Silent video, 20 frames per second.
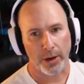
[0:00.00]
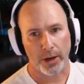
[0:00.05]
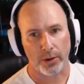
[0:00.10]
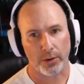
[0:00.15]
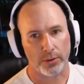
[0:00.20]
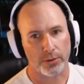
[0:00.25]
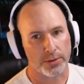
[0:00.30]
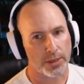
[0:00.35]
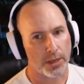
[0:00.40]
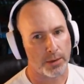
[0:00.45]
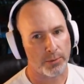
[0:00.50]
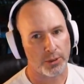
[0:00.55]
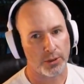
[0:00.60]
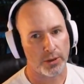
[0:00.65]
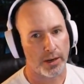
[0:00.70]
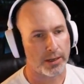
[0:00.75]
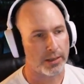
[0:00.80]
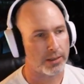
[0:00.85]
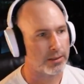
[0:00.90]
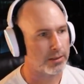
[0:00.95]
lord and zombie
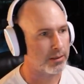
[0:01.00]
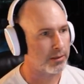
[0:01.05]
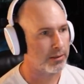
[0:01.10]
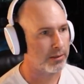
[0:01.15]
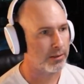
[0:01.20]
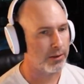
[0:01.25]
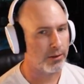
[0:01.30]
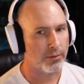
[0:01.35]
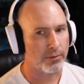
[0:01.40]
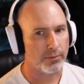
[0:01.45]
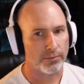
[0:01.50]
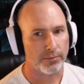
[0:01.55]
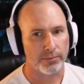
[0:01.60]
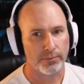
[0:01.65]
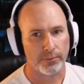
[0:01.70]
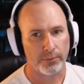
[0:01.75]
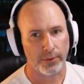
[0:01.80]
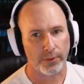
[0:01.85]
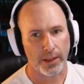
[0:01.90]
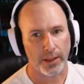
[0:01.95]
dragons,
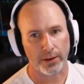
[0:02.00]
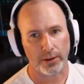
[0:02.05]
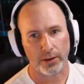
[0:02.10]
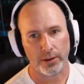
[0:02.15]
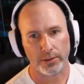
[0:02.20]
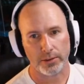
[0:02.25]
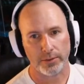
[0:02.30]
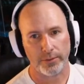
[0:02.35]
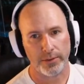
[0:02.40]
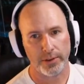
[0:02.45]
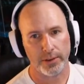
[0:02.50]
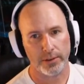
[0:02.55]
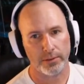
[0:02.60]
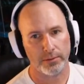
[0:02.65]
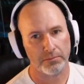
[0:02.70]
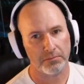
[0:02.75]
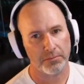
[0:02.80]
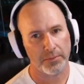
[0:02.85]
flying across the field.